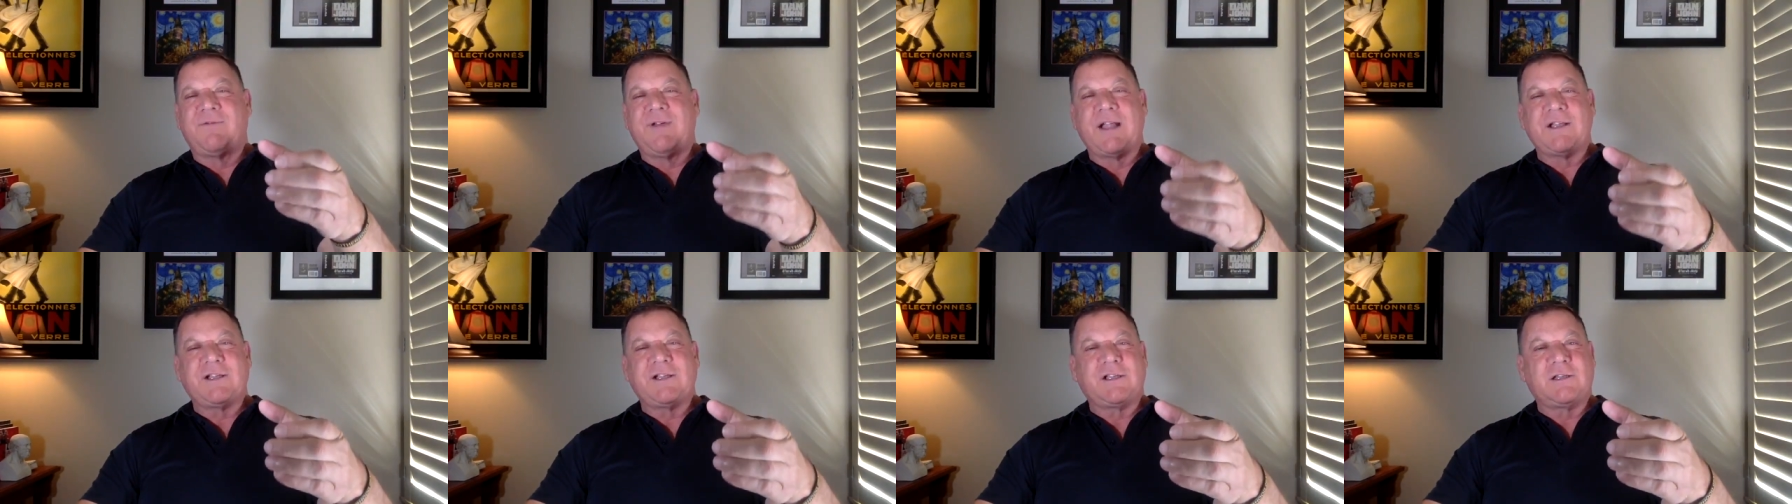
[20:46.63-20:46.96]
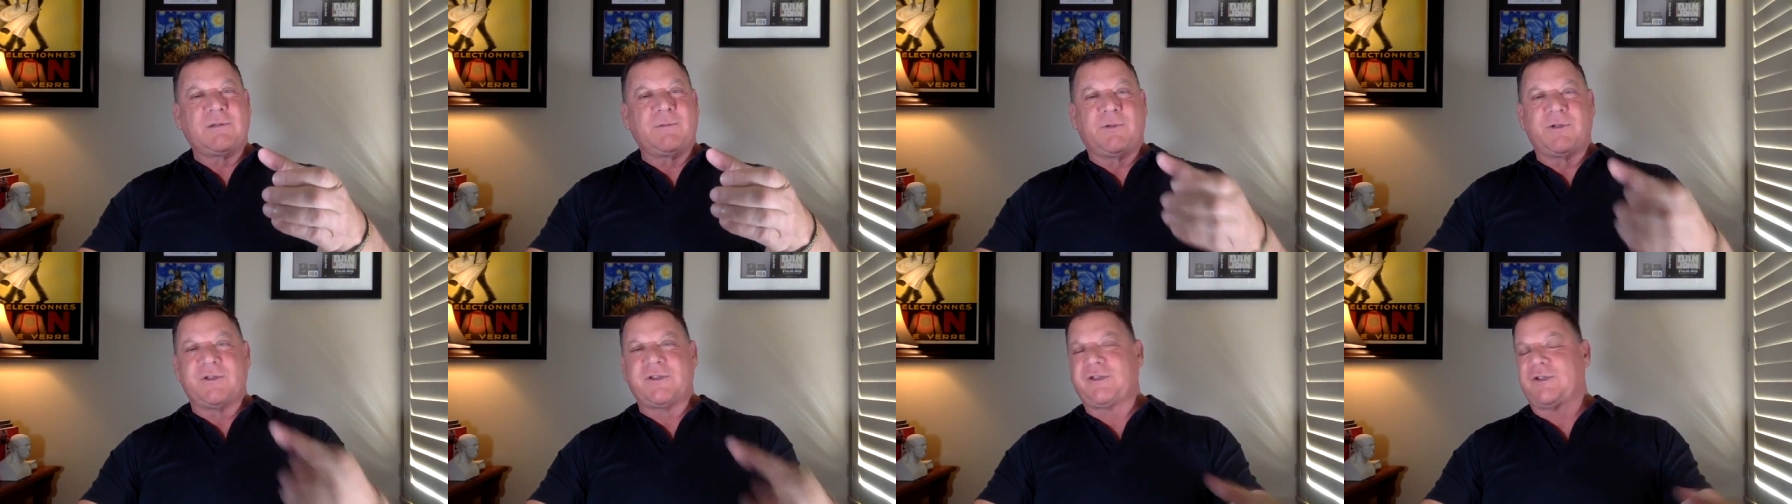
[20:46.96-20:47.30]

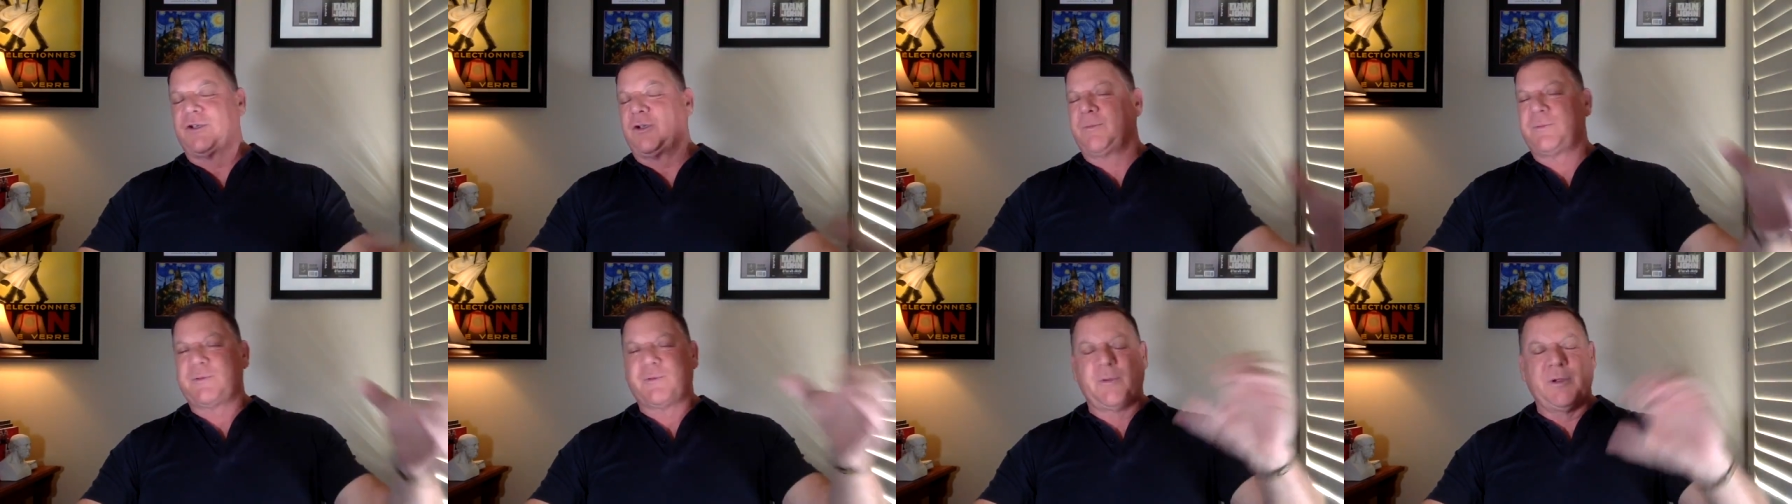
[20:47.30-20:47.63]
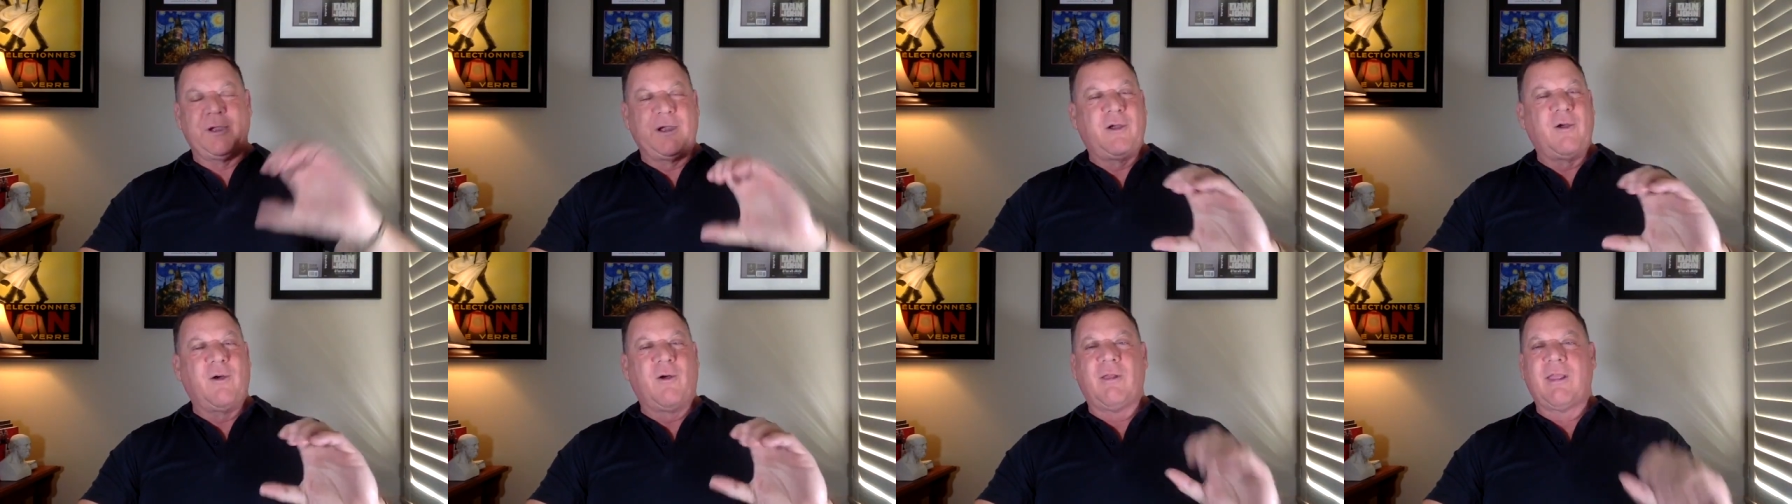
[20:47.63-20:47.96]
vegetable soups where
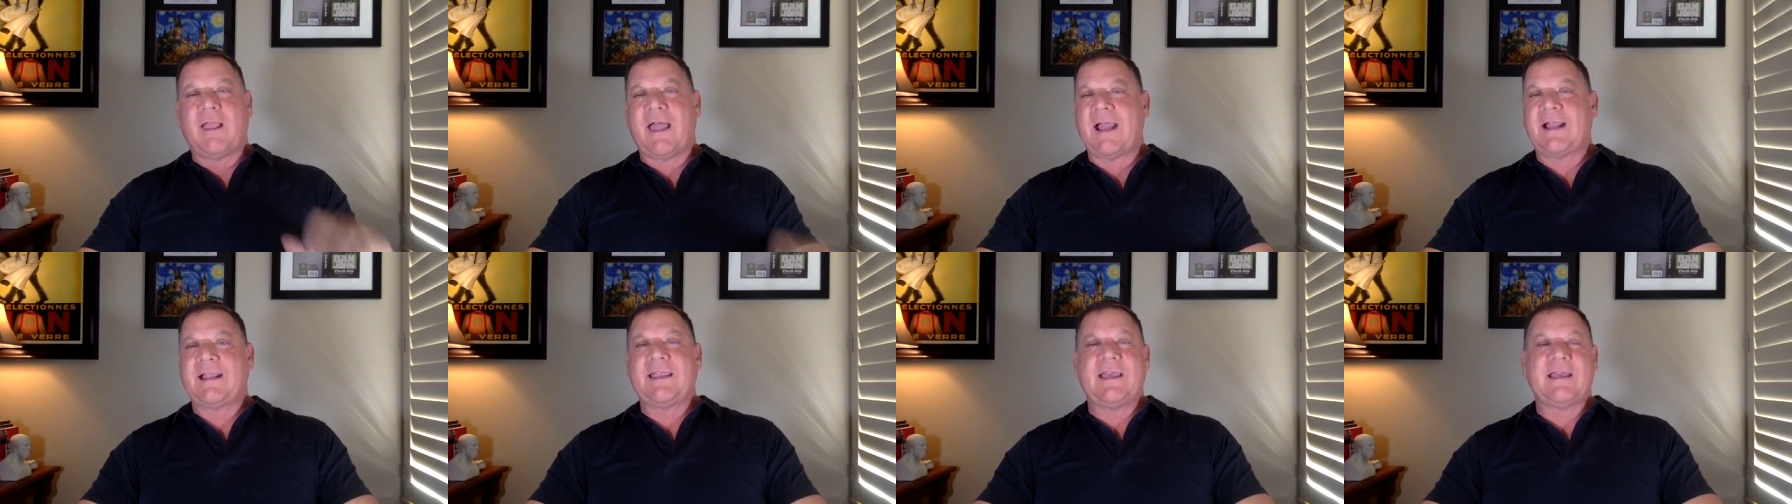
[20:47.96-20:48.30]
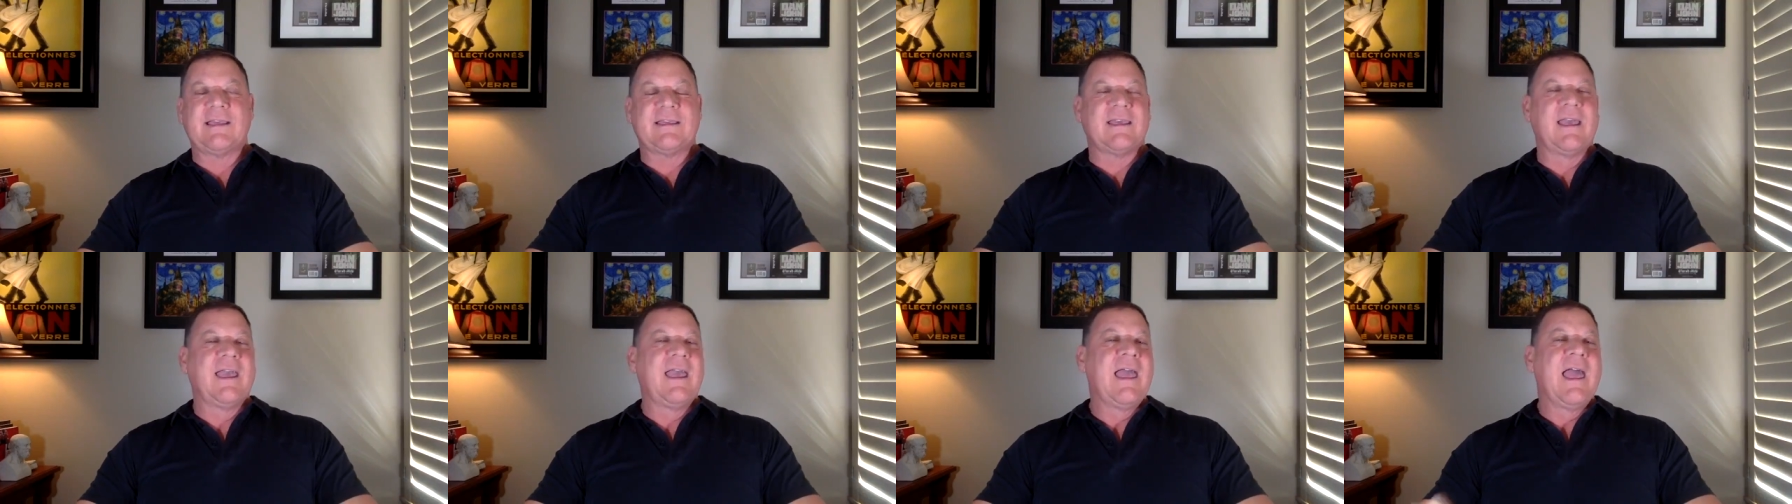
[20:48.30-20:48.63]
you go like
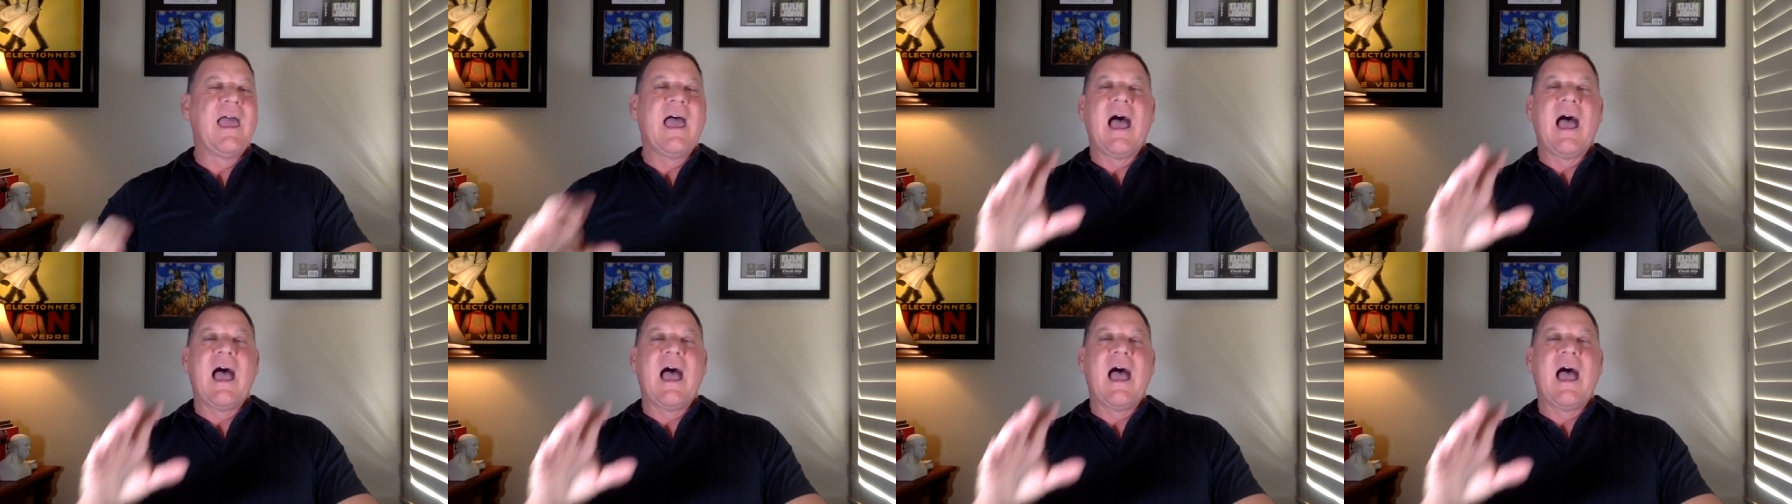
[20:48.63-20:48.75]
this.